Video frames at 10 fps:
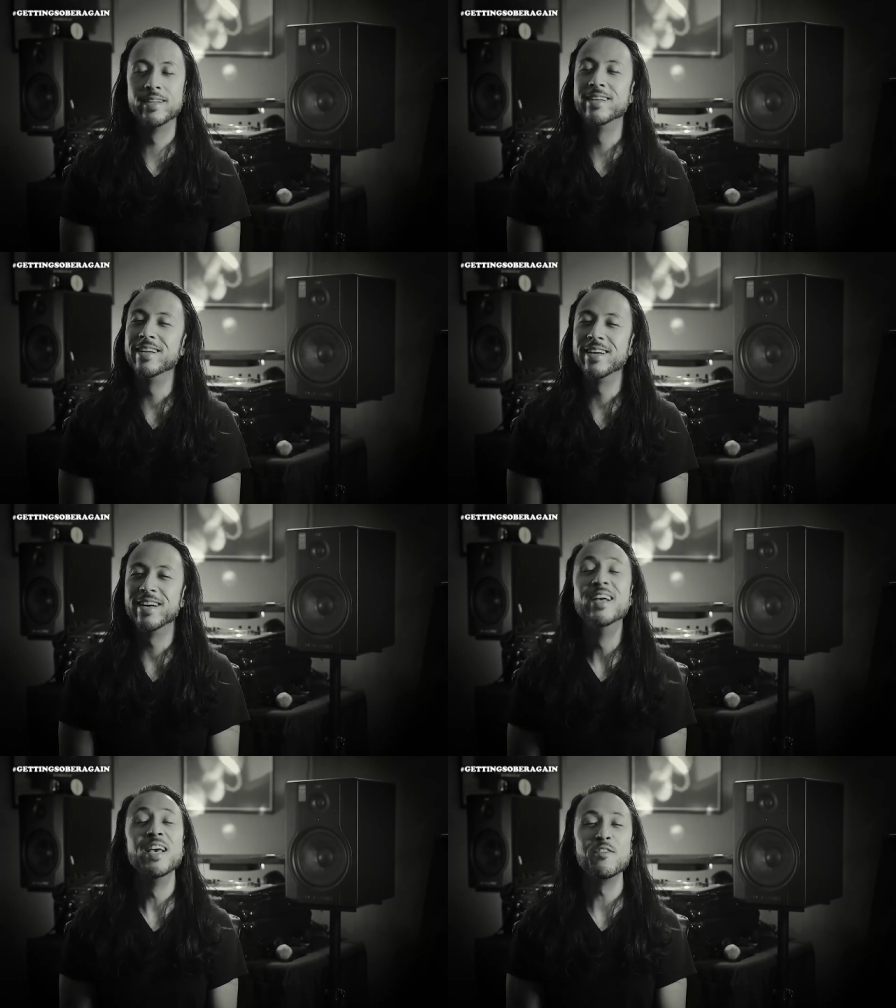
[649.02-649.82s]

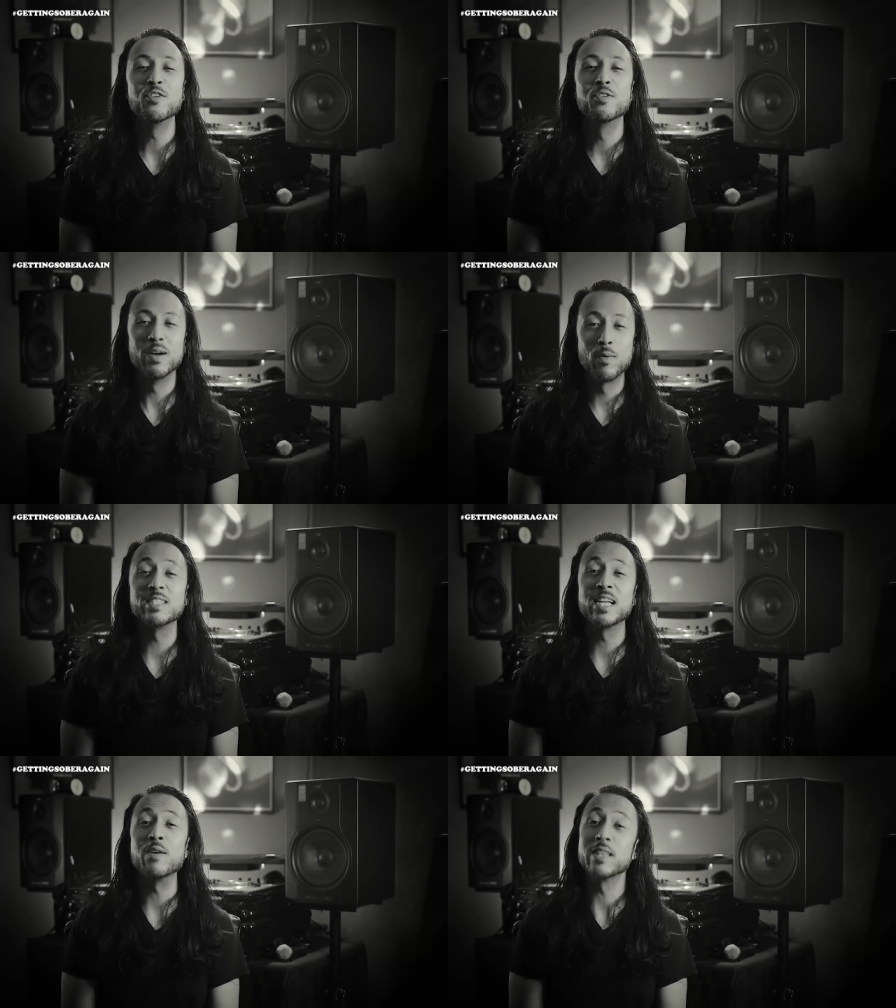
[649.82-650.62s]
if you uh,
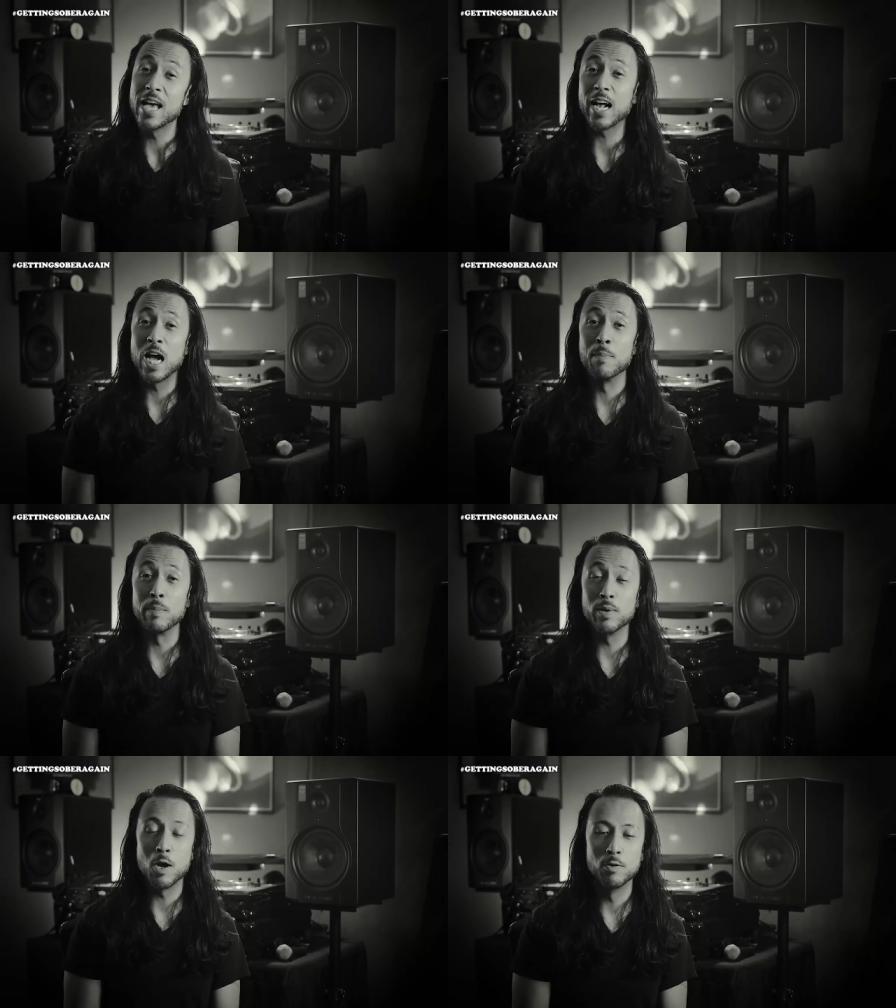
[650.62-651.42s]
resonate with that,
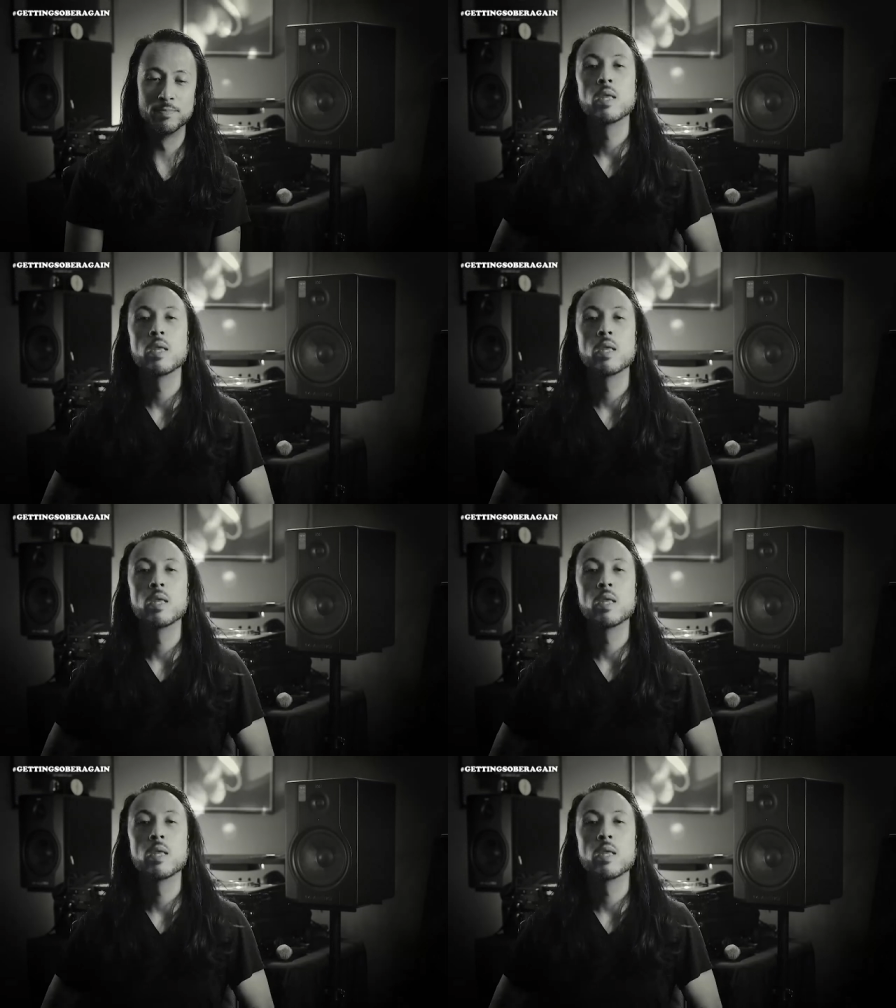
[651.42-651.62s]
comment below.